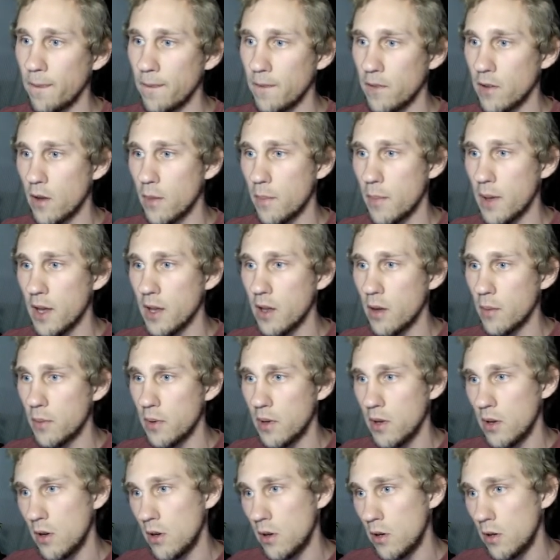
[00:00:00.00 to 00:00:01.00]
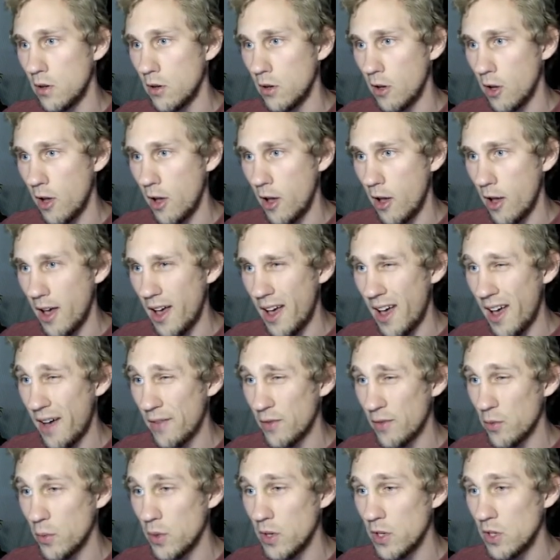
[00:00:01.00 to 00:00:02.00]
Come back up here.
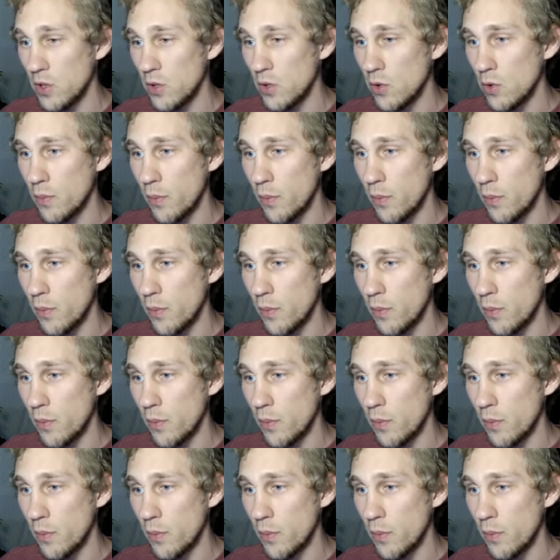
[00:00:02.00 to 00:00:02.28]
After we do